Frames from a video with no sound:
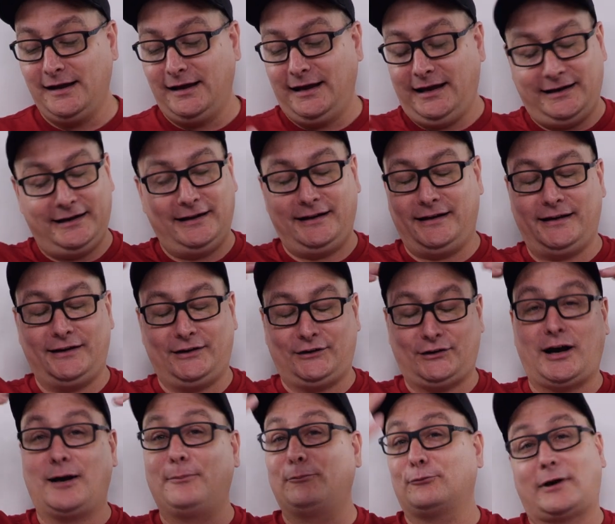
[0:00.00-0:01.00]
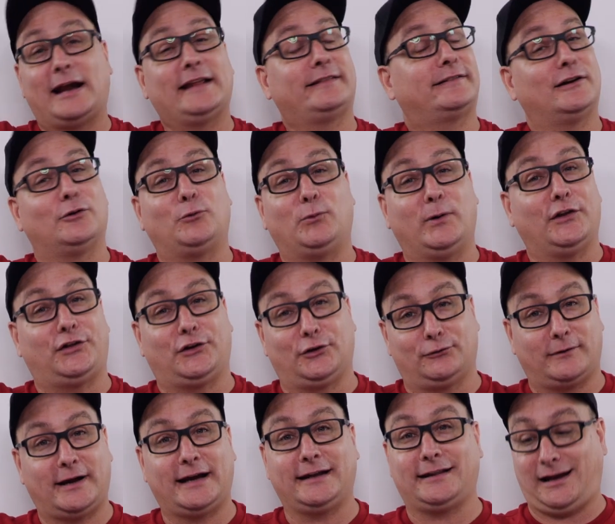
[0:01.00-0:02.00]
And it, I'm right there with you, right?